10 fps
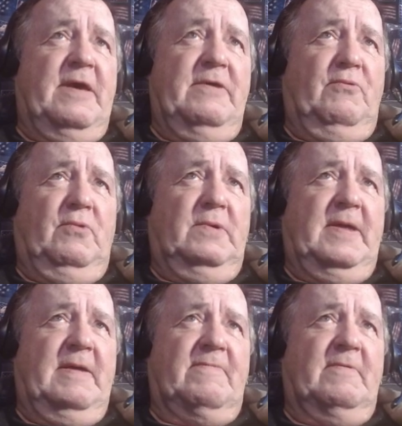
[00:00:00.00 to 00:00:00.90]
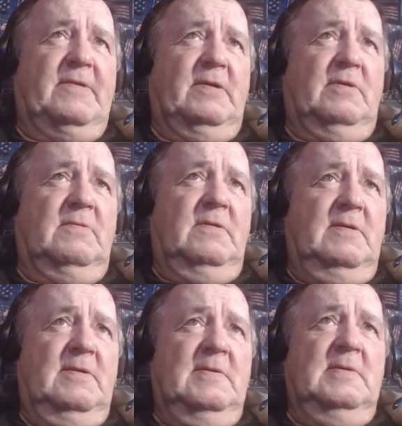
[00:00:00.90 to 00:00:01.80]
will ever know.
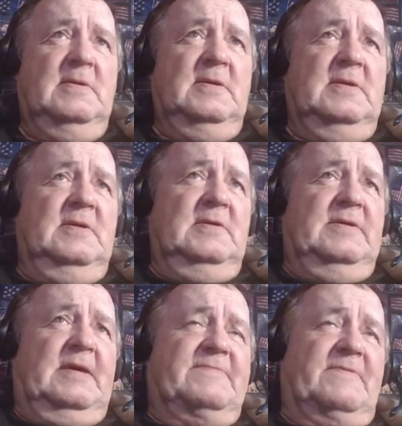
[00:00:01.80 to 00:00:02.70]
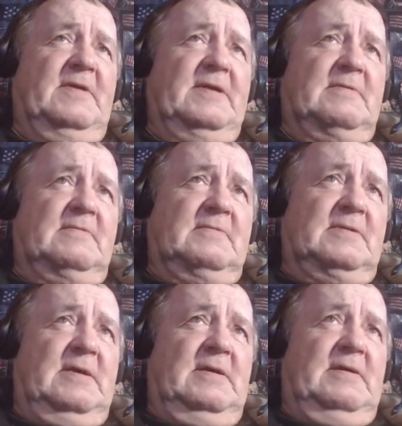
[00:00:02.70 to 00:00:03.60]
That's like
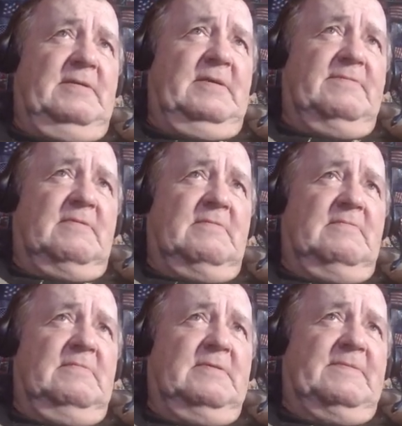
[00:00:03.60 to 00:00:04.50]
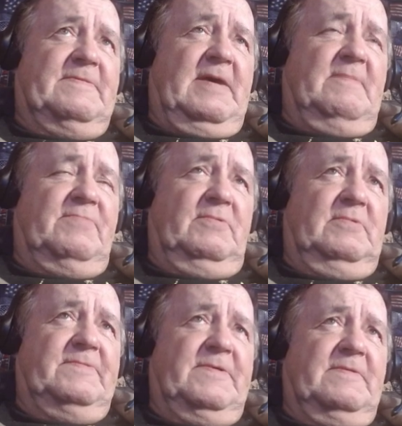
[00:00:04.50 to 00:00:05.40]
another example
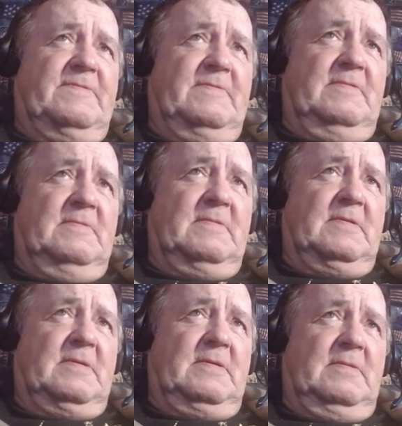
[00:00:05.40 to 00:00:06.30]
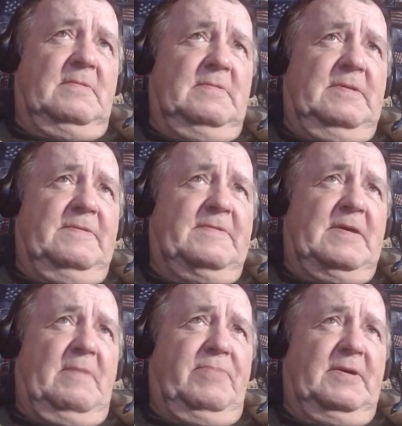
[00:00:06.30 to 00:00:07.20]
was these
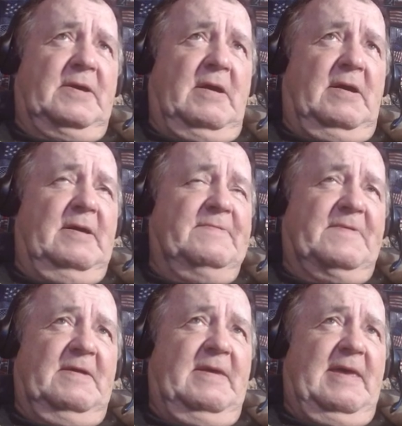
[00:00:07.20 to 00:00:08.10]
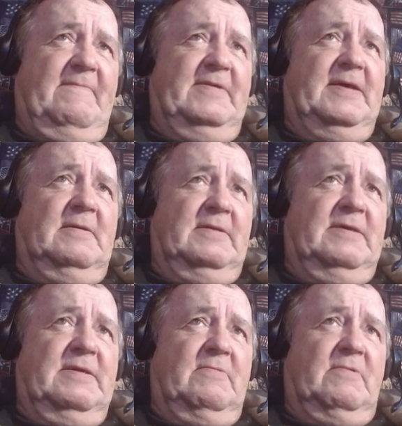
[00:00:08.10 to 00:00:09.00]
couple of guys. Evidently,
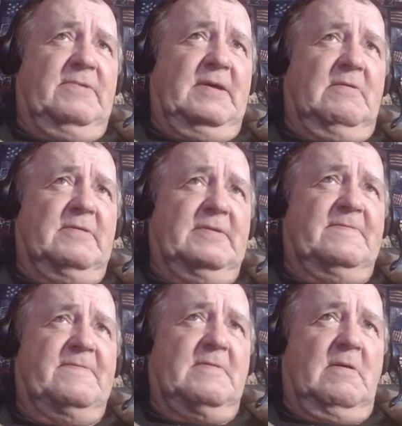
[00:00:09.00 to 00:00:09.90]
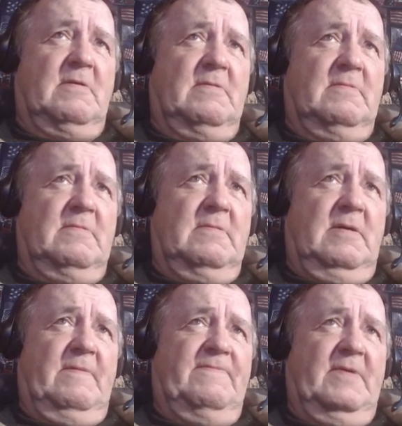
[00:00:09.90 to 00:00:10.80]
they were there to start
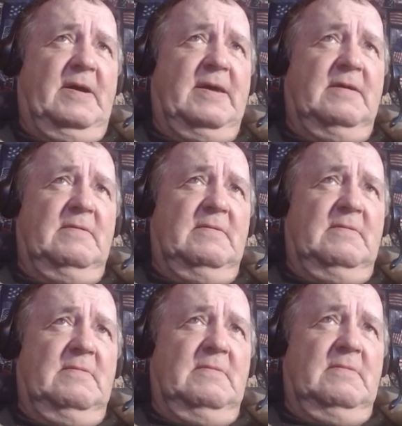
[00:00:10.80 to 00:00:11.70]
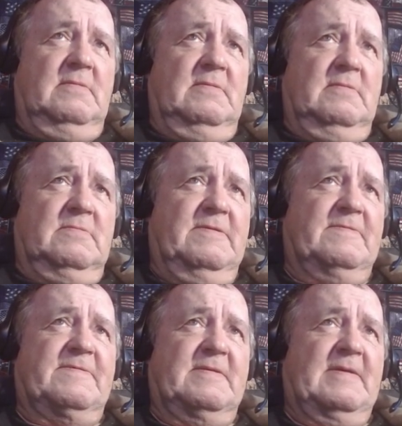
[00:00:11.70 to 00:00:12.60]
a fight,
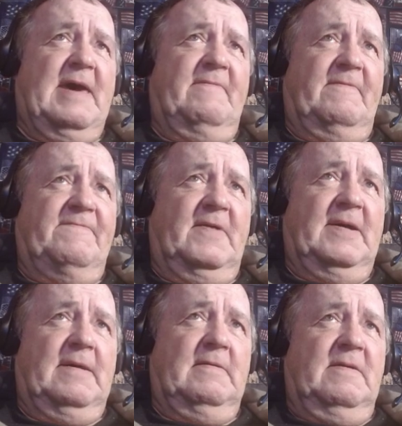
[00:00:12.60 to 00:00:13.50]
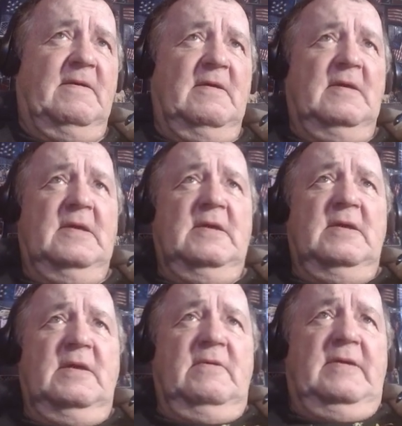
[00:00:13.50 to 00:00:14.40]
just to have a fight.
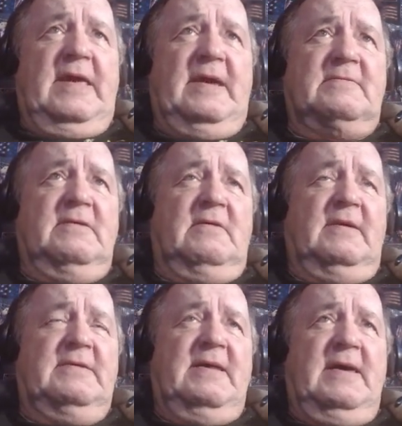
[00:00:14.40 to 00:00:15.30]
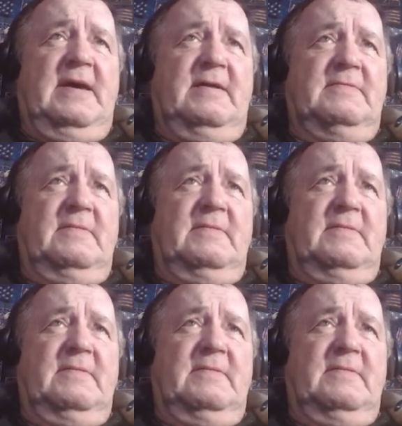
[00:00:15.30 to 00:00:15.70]
They acted like they had